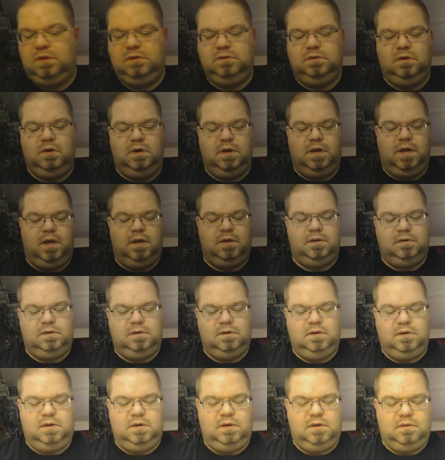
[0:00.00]
So I got
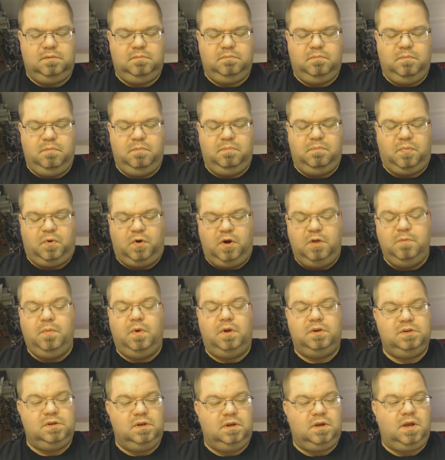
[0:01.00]
pretty
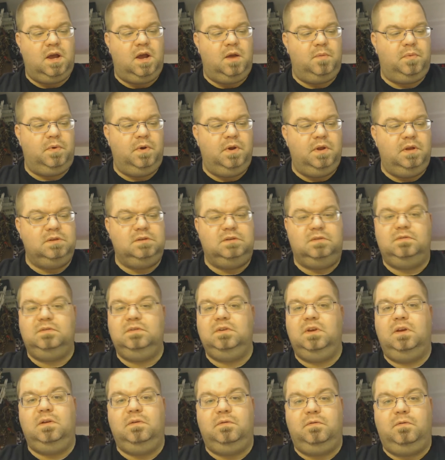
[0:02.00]
much a comprehensive
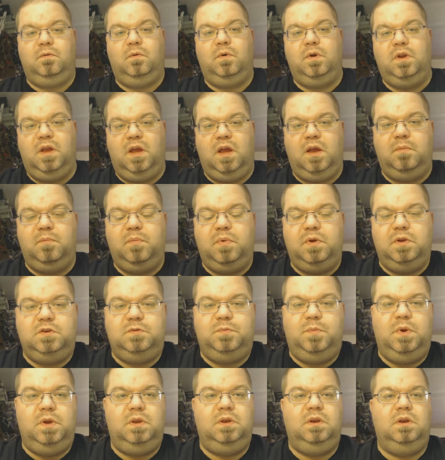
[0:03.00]
set of 48 pitch
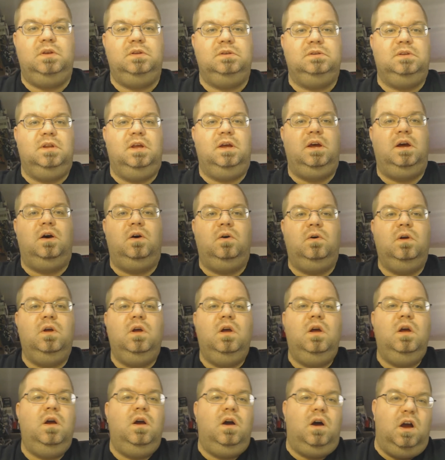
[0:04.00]
pinions now.
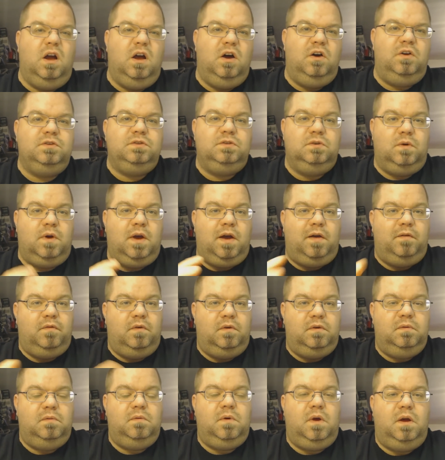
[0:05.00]
I also have
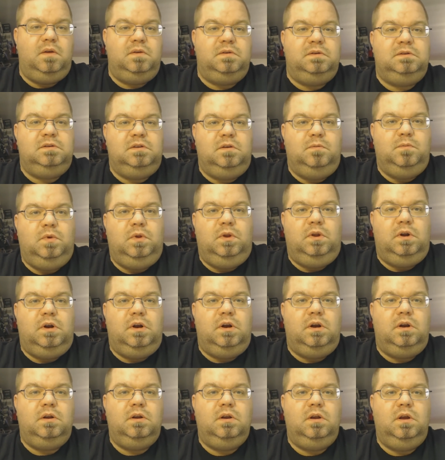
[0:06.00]
a
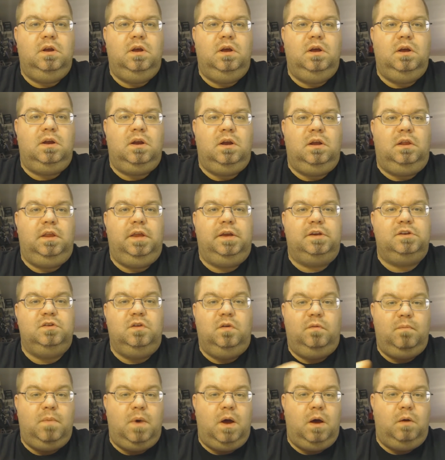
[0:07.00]
similar collection
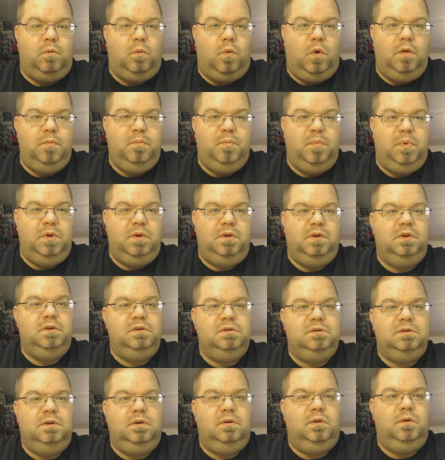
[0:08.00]
of Mod 1
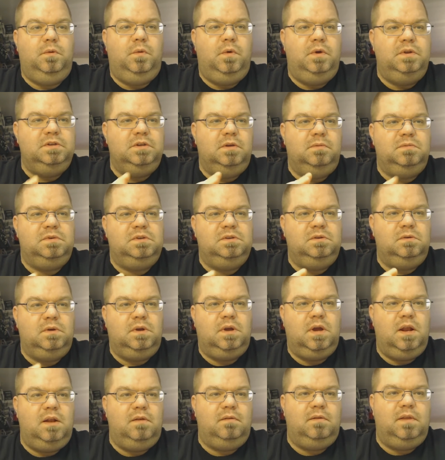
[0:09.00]
pinions. The only ones I'm still
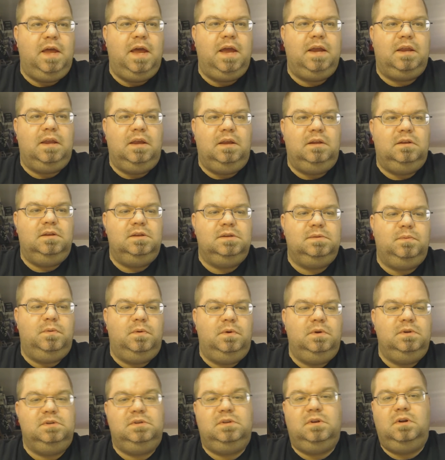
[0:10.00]
kind of lacking at this
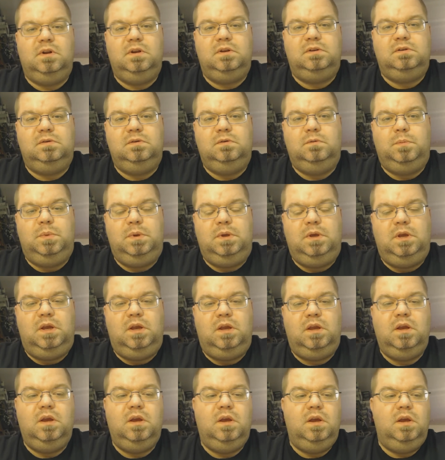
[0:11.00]
point is
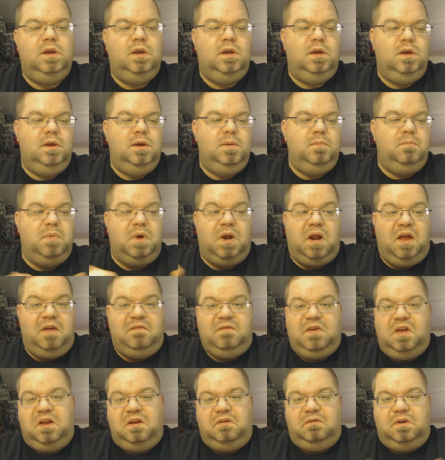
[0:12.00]
32P. But I
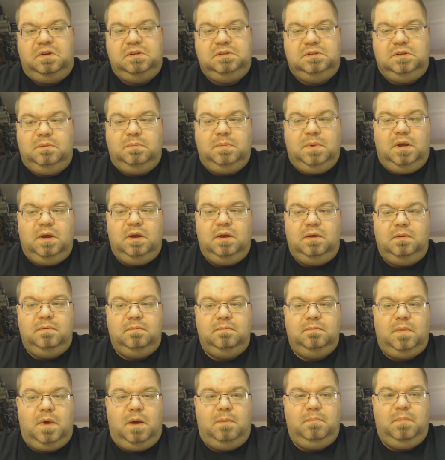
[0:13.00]
haven't had a reason to buy
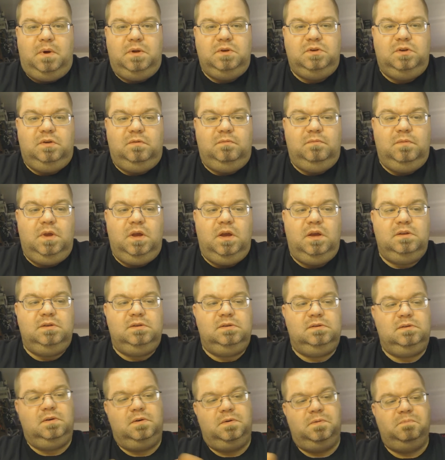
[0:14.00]
a bunch of them yet,
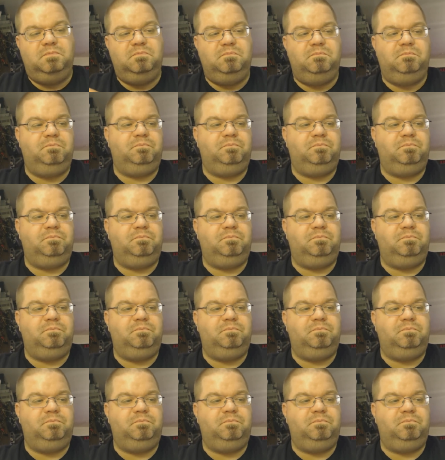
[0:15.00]
so